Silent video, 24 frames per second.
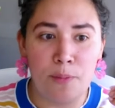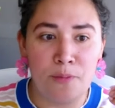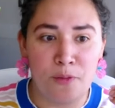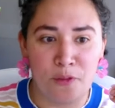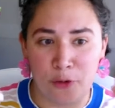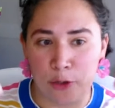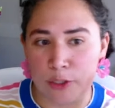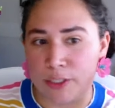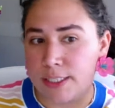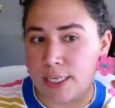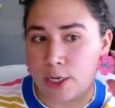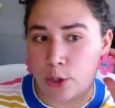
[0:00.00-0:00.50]

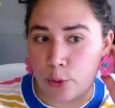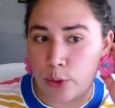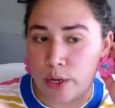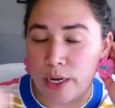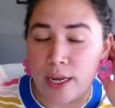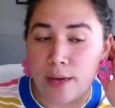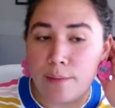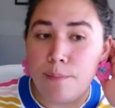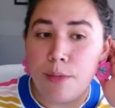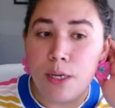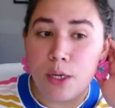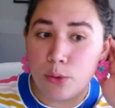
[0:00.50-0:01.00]
for
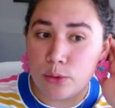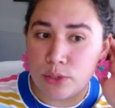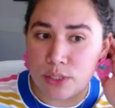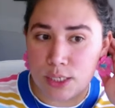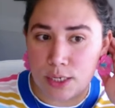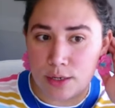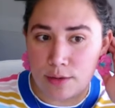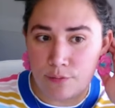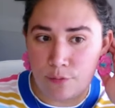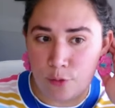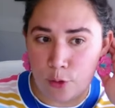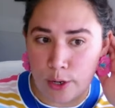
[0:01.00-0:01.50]
secreting
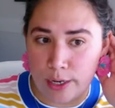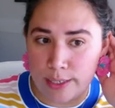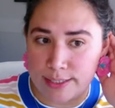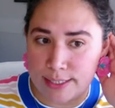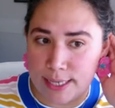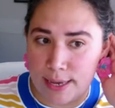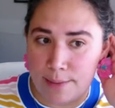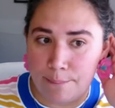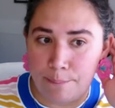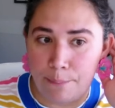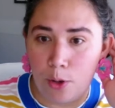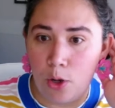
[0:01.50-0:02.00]
mucin, for
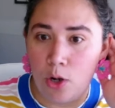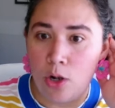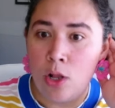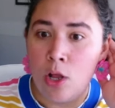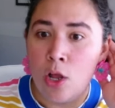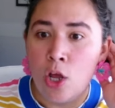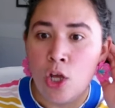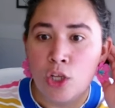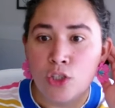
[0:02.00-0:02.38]
example,